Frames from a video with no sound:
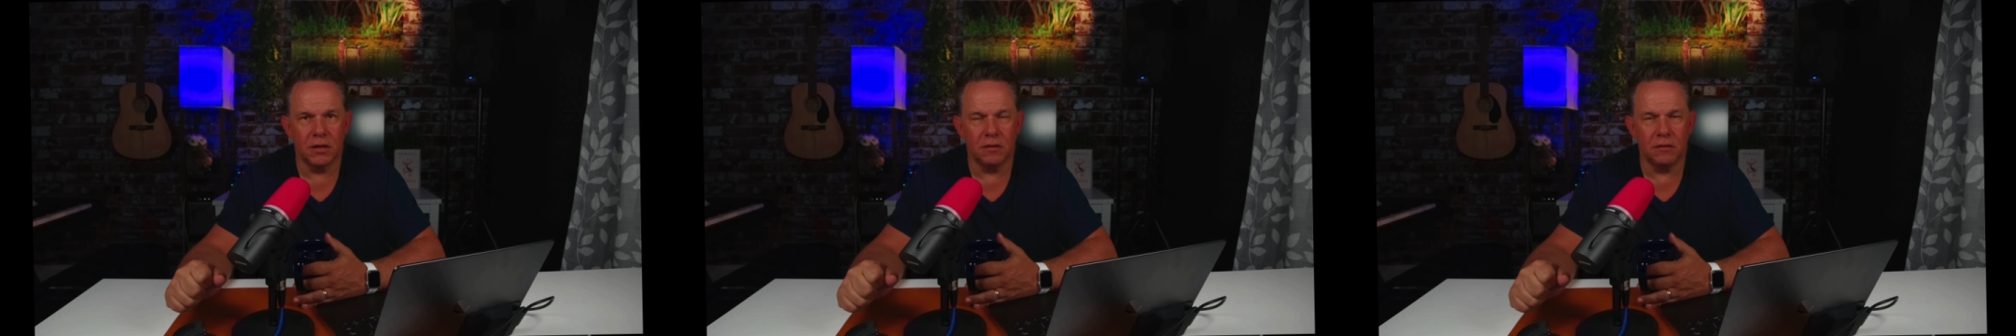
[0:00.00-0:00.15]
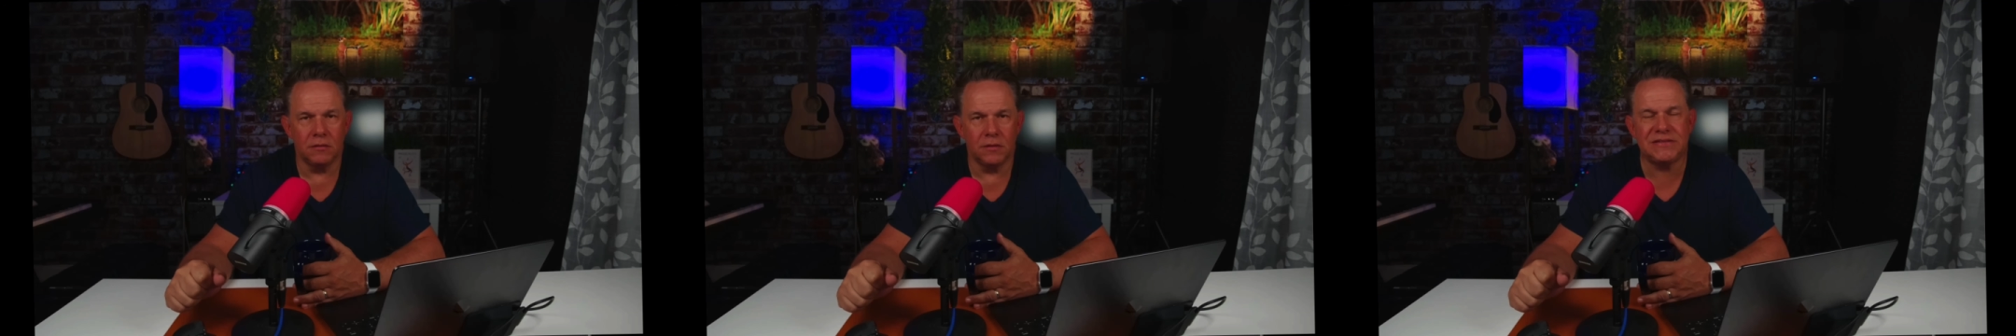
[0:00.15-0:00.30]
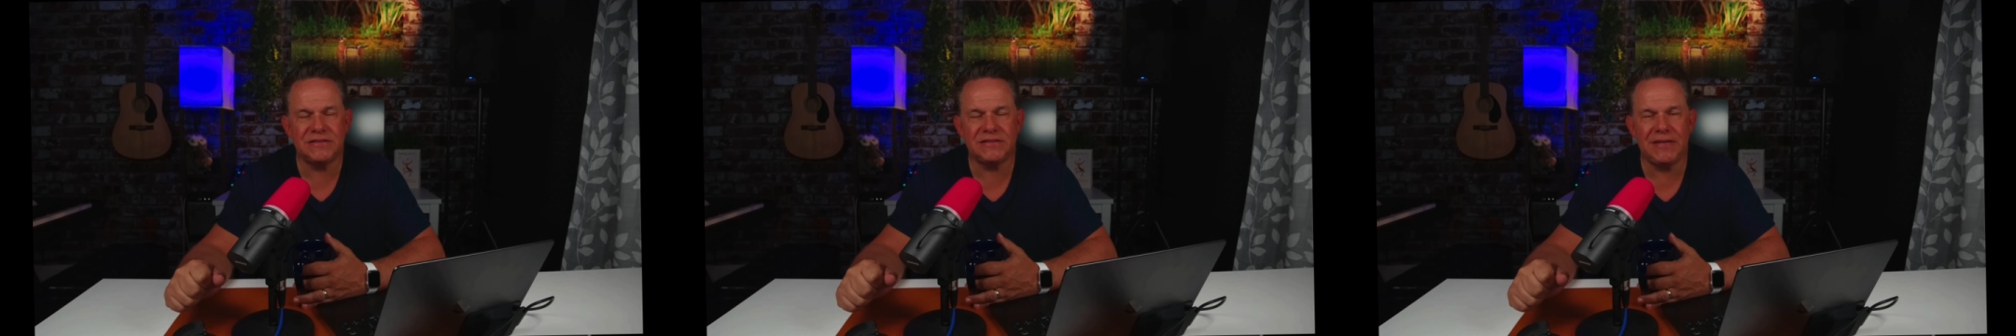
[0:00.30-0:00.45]

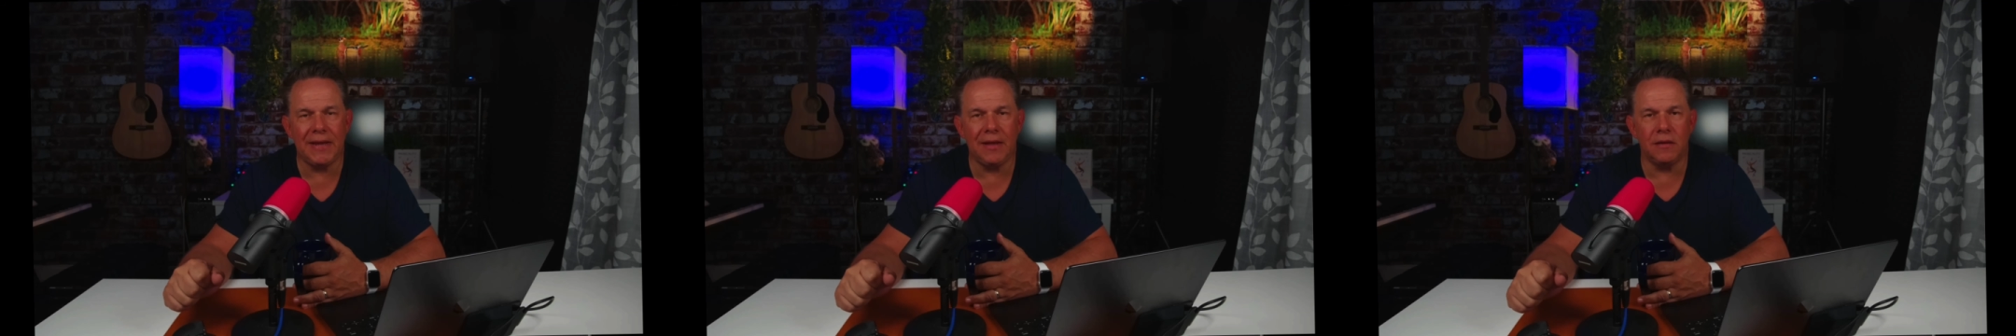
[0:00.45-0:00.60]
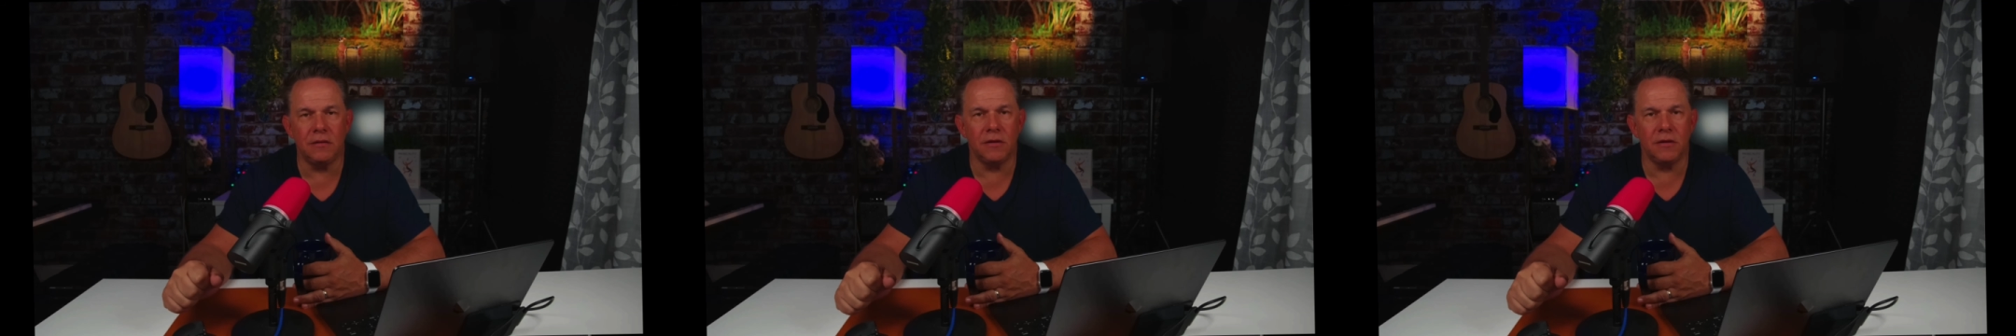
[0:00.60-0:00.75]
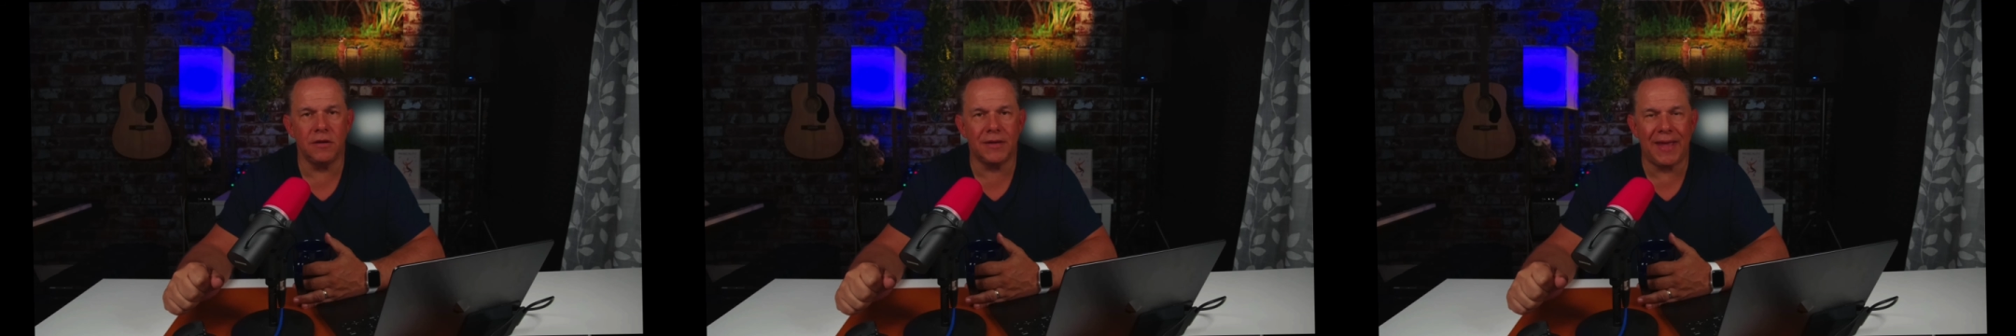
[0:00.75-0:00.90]
Let's take a
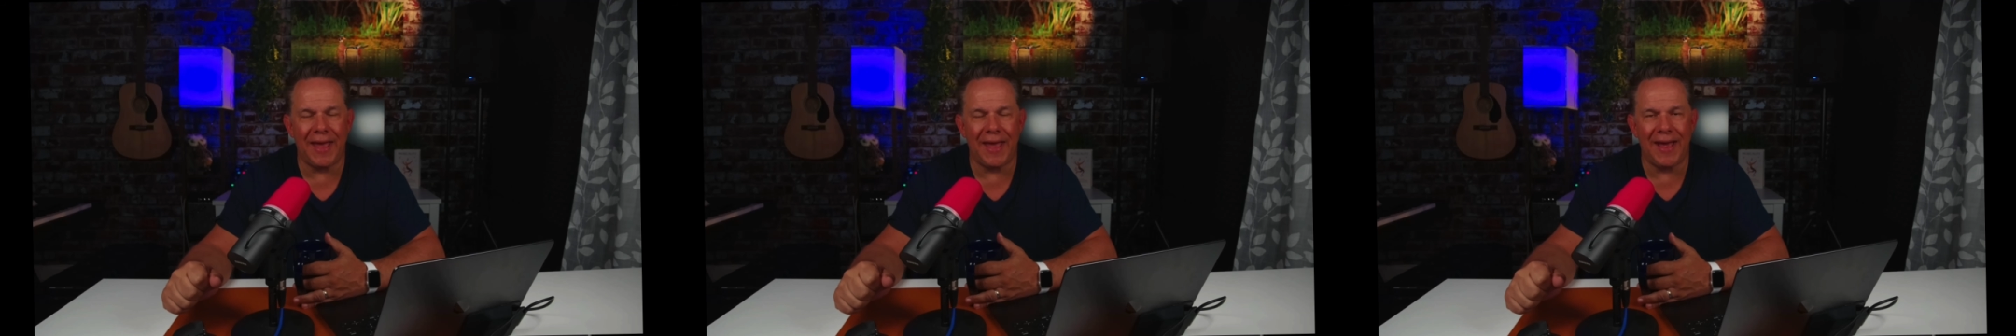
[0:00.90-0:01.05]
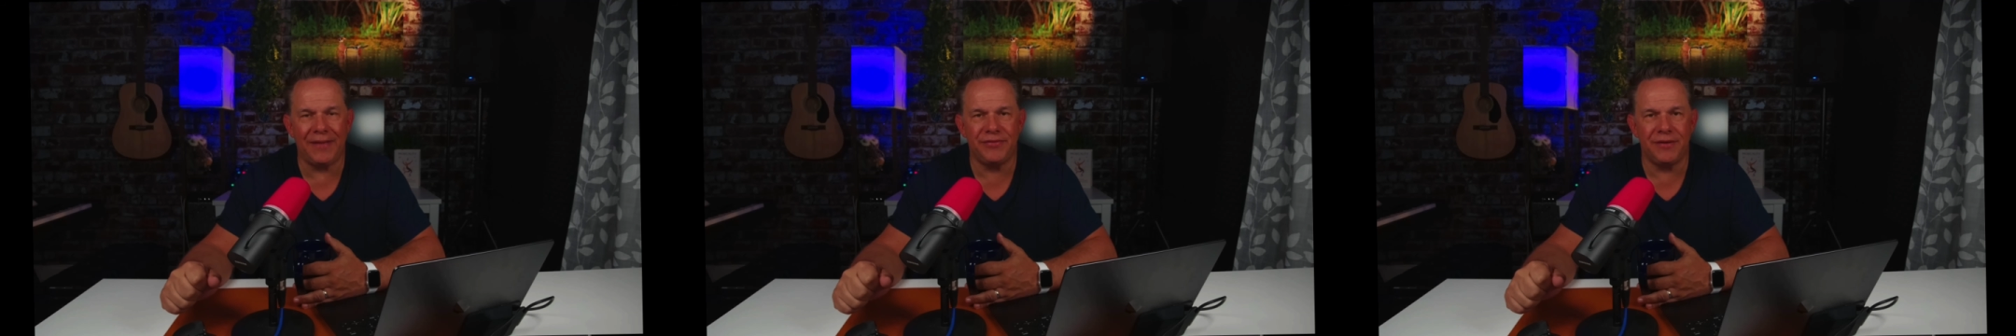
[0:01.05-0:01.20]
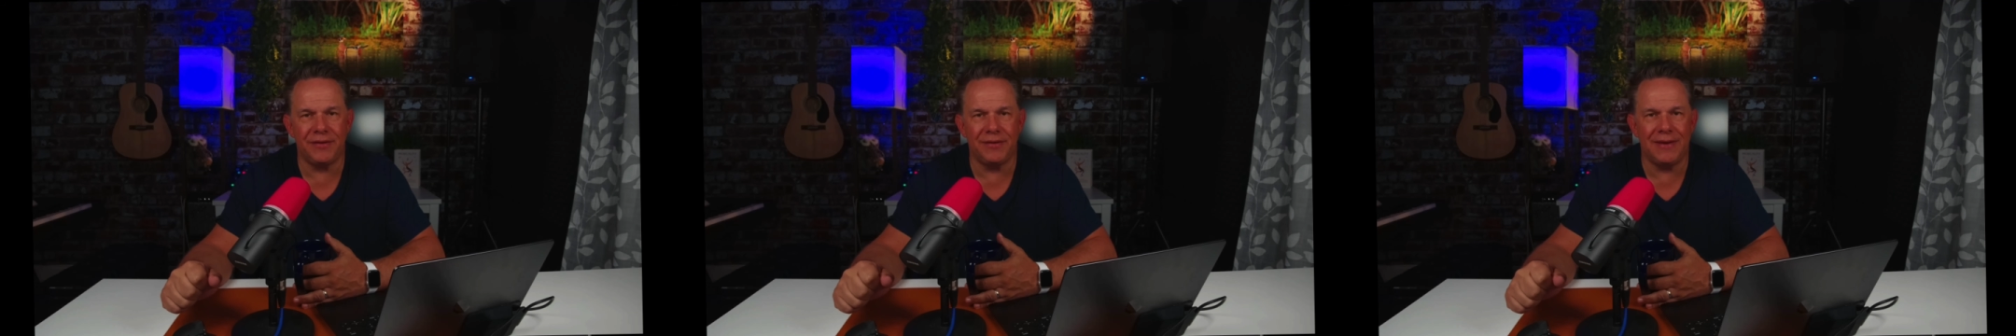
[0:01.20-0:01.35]
look
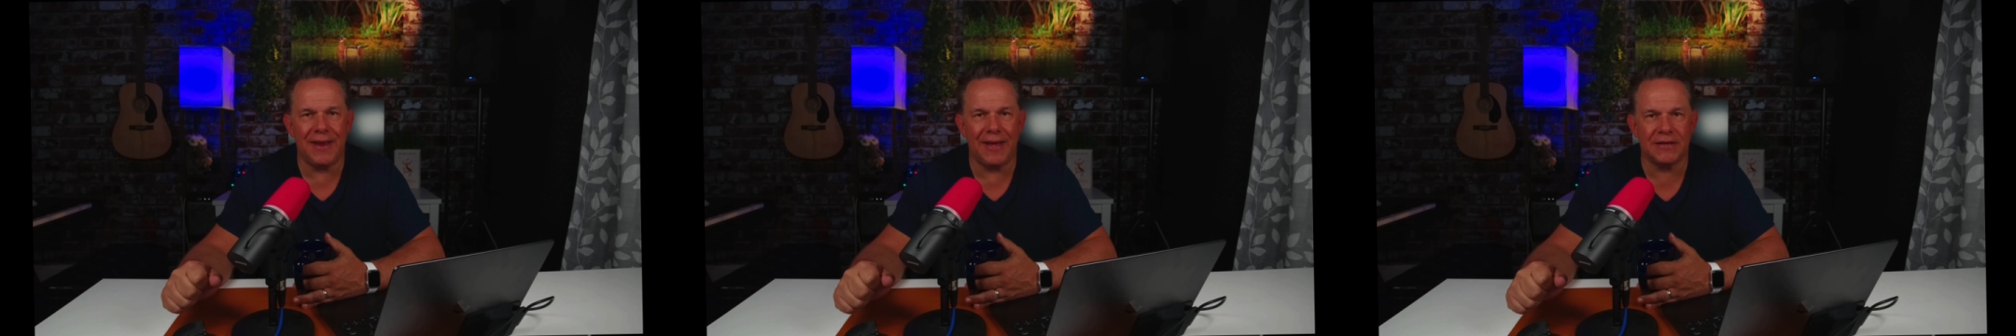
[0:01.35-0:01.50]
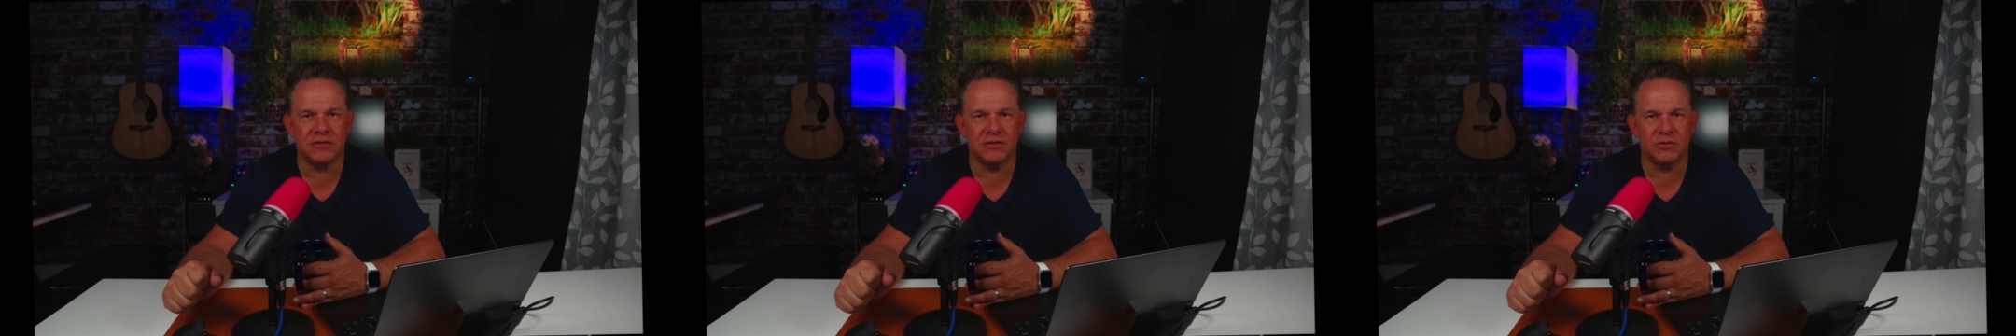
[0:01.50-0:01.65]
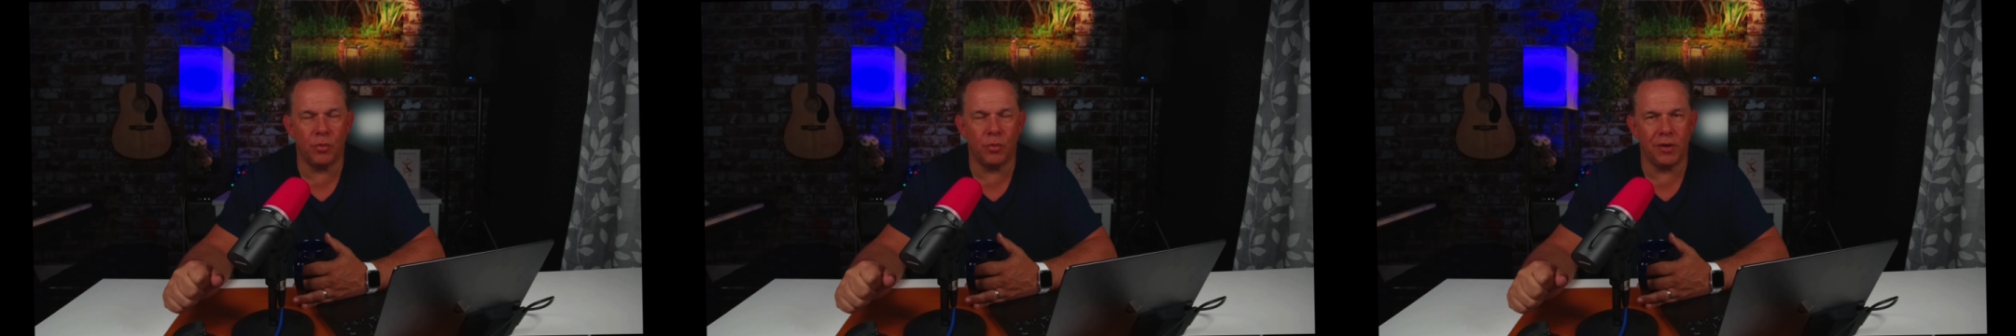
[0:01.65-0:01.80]
at the
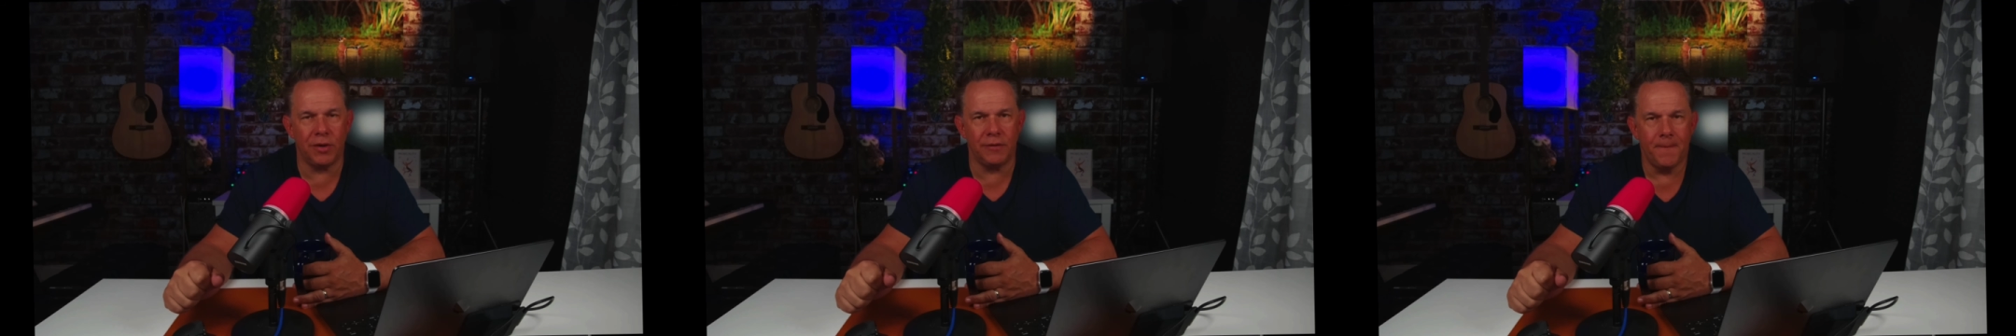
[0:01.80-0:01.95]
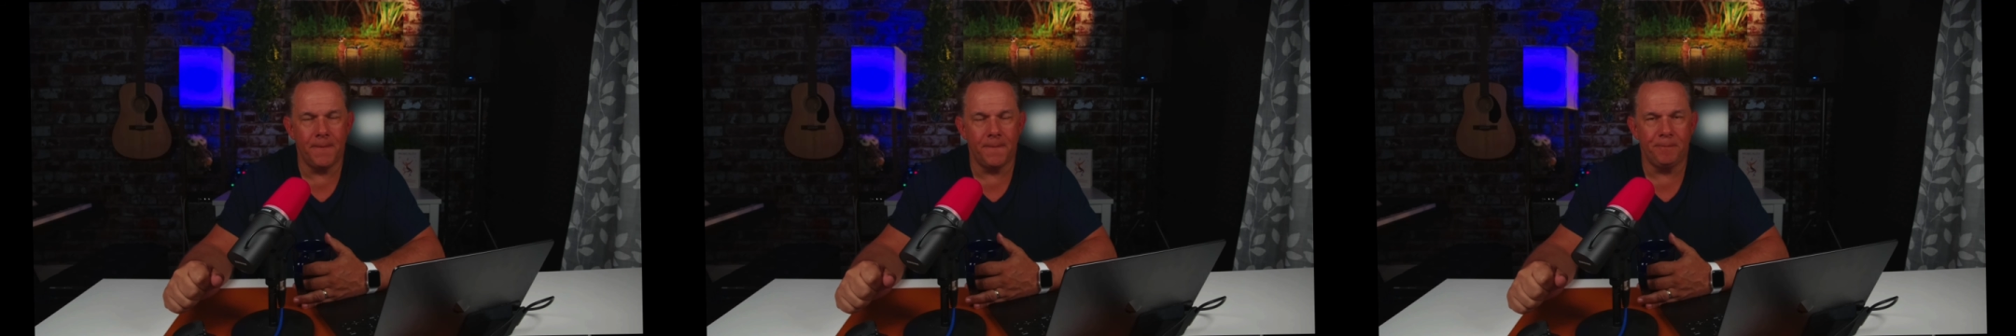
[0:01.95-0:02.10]
next one.